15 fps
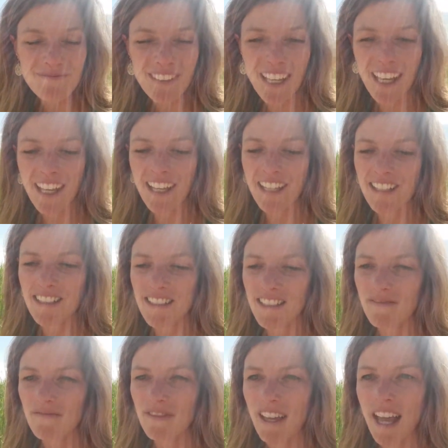and
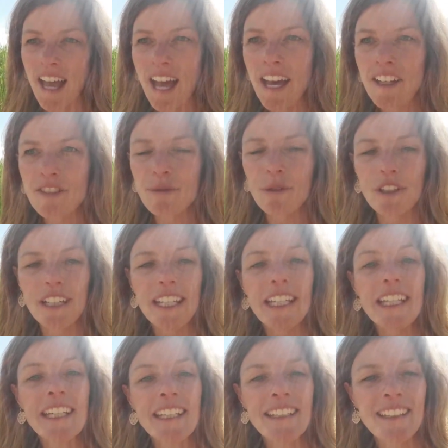as we're
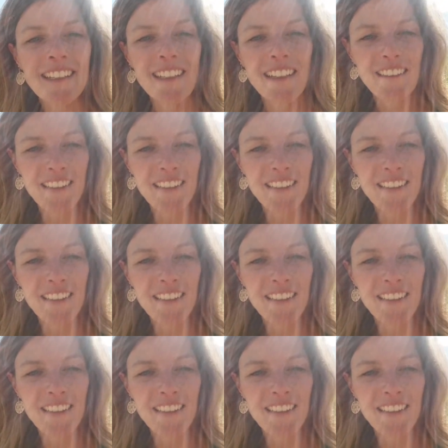in